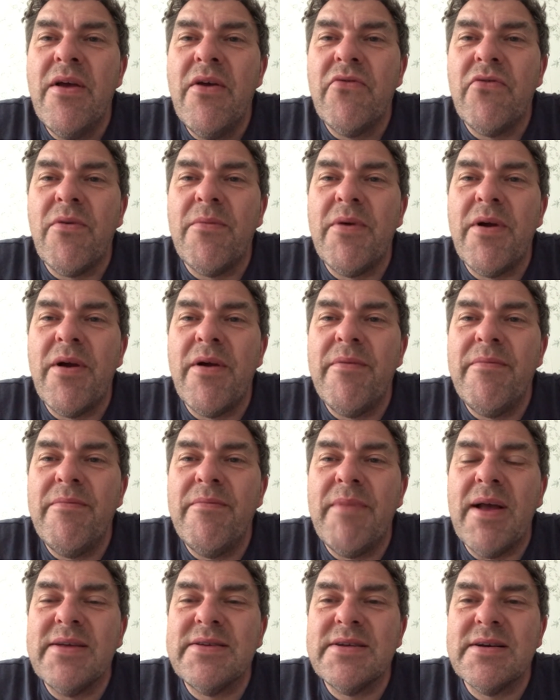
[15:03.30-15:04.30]
from her,
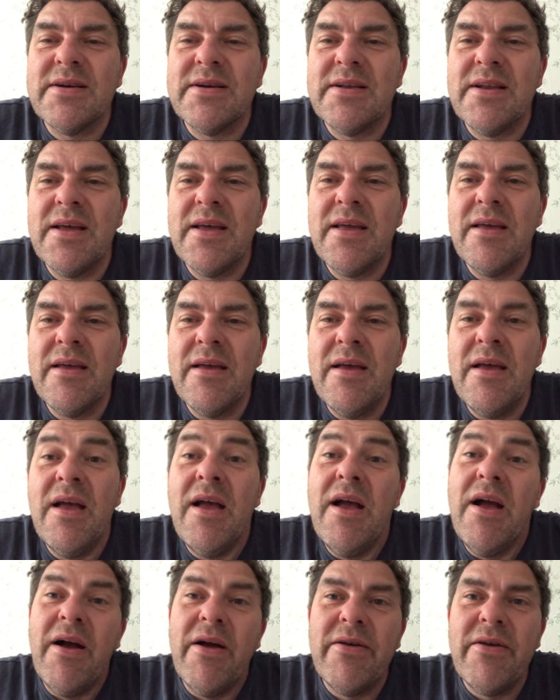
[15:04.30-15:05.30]
basically,
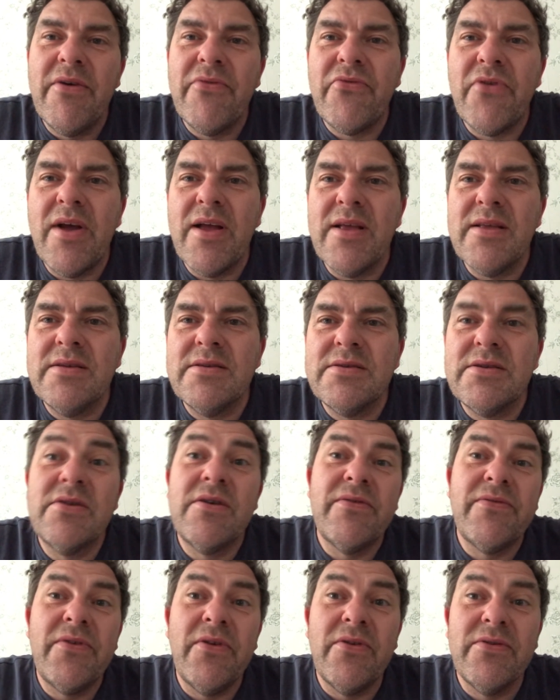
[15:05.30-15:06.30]
and her friends and
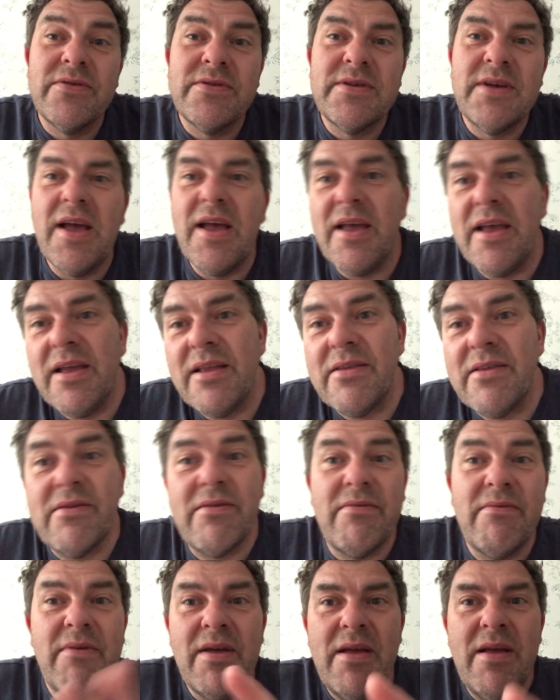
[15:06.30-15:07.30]
her fiance and
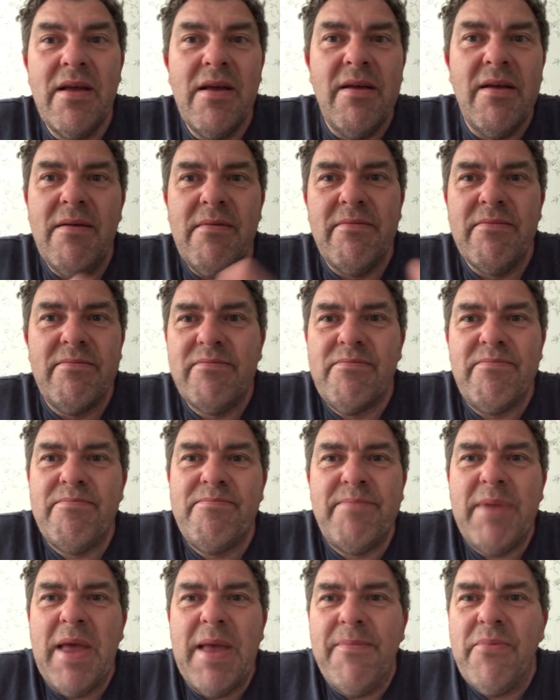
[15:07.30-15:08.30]

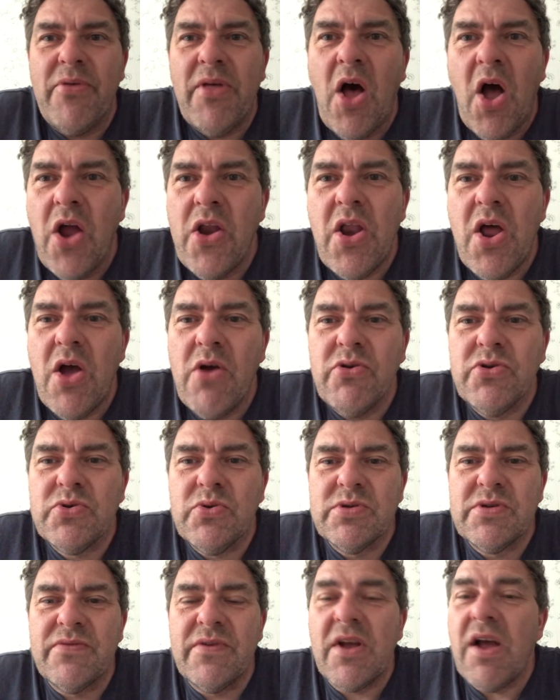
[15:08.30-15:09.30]
people that I know,
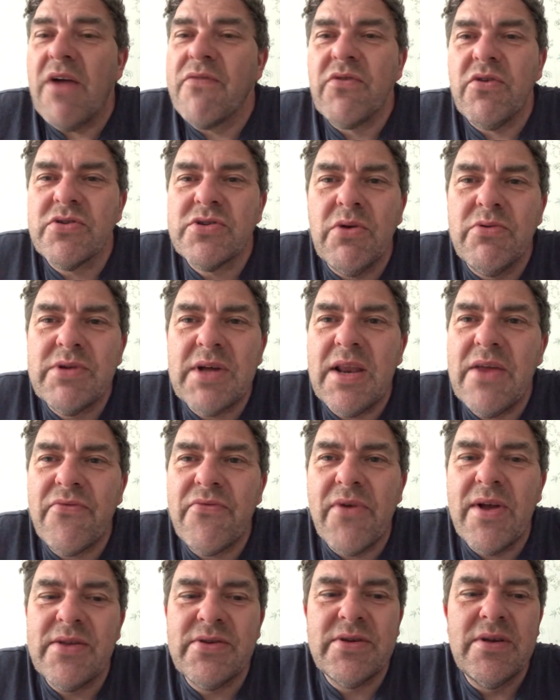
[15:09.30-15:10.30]
sort of thing. I've not told any
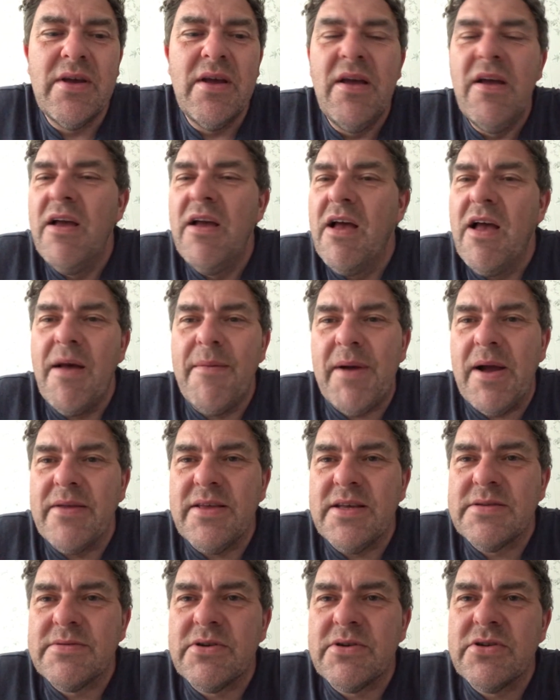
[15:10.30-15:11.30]
friends about
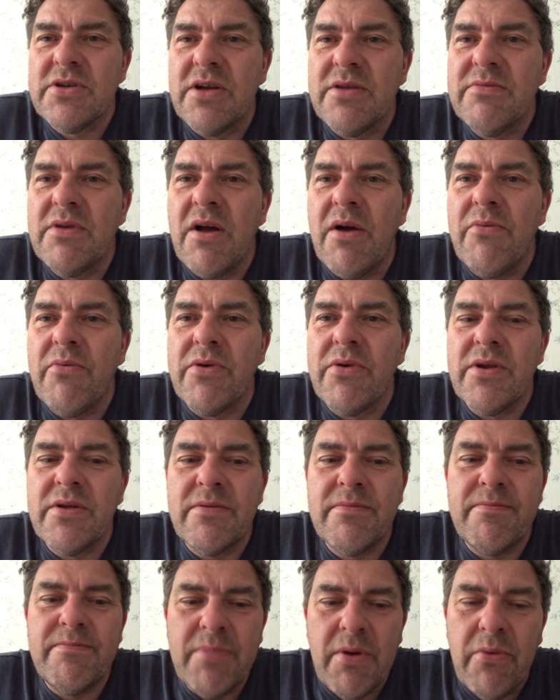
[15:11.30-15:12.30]
this because I want to
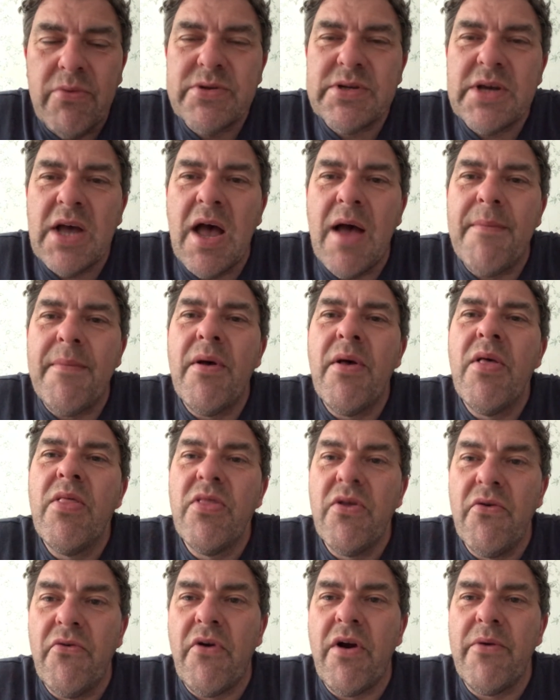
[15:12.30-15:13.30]
build it up
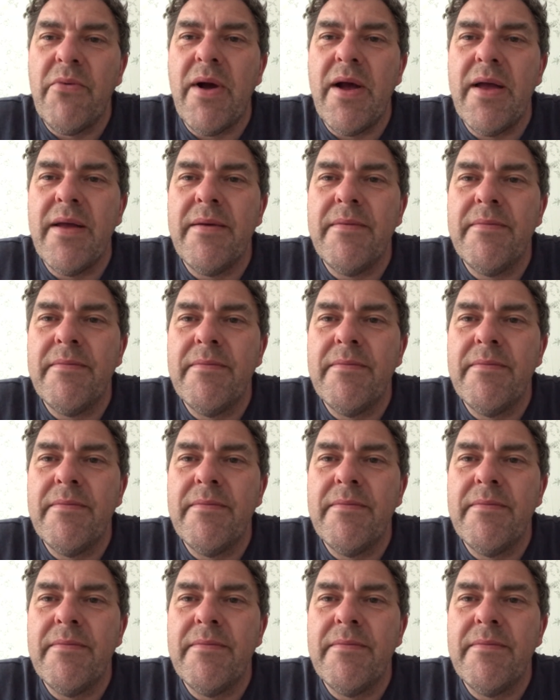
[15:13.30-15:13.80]
the right way,